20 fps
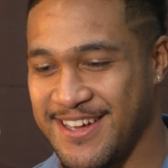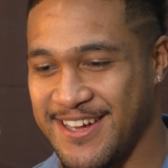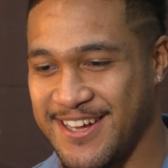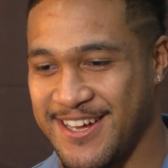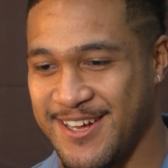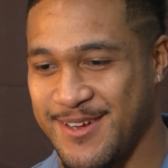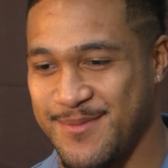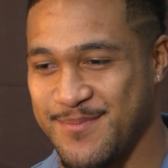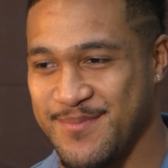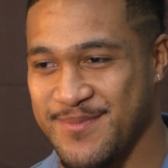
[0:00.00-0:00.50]

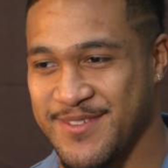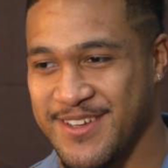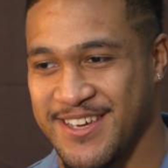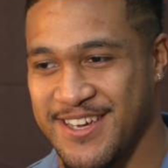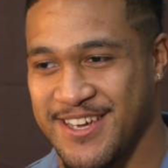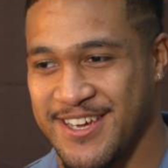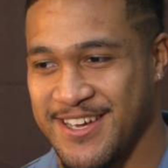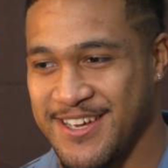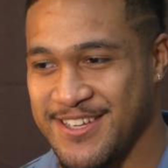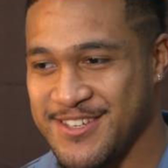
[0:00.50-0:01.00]
Um,
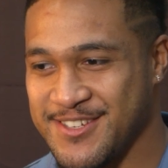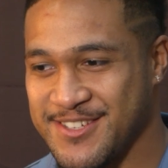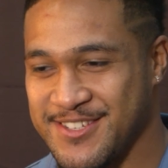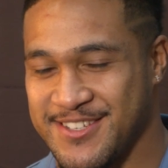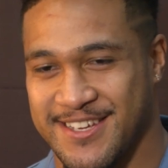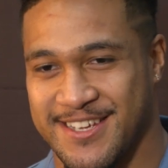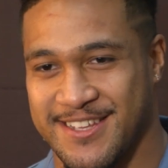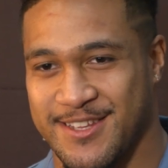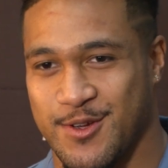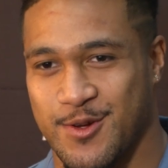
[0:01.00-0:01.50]
just
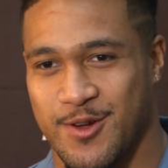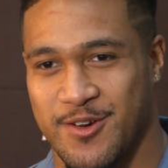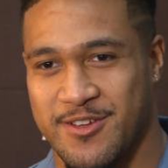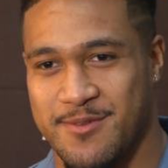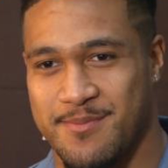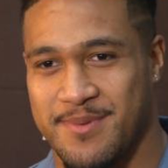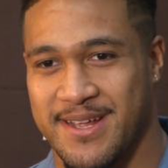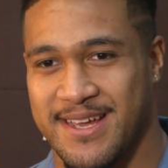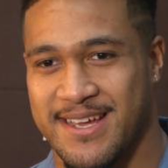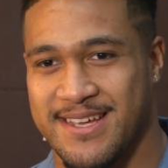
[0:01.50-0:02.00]
seeing the
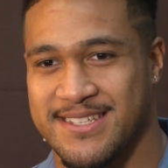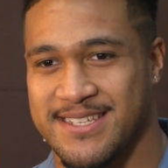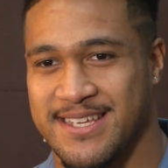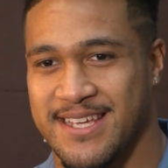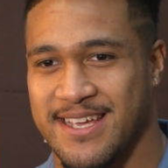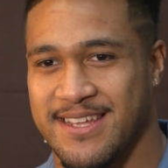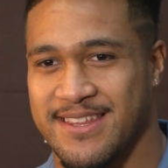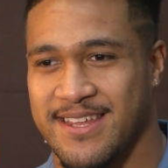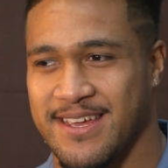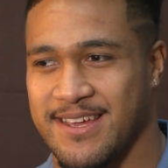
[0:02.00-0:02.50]
quality players
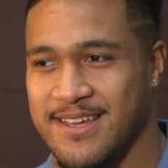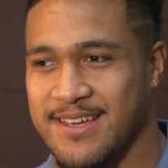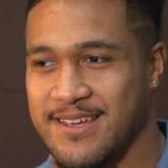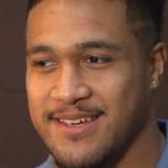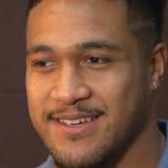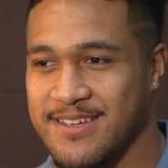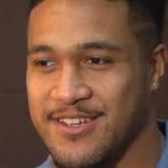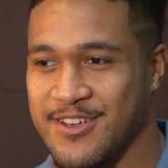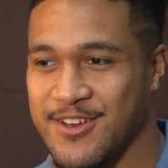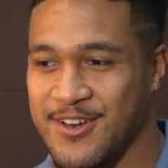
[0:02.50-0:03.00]
here that
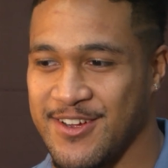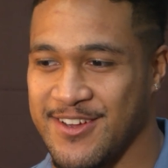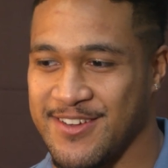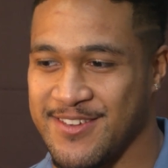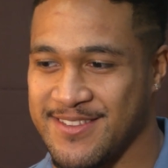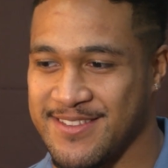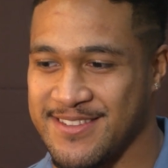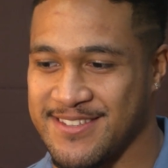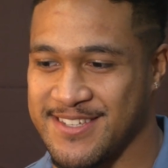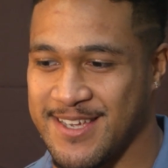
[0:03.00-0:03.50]
you know
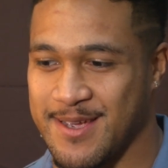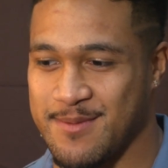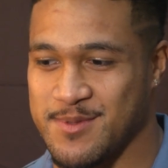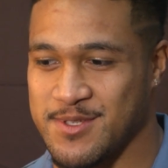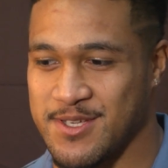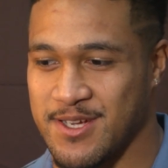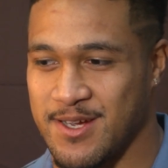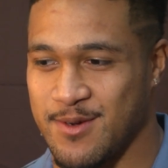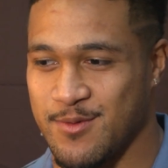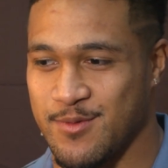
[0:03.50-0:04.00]
at the same
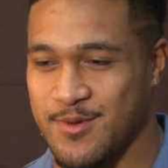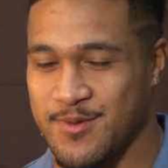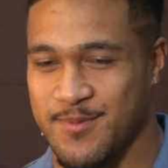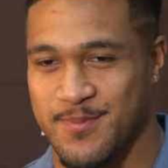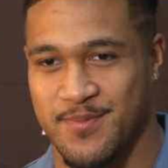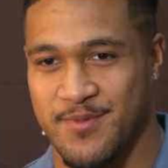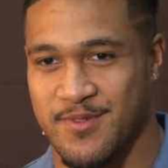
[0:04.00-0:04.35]
time we,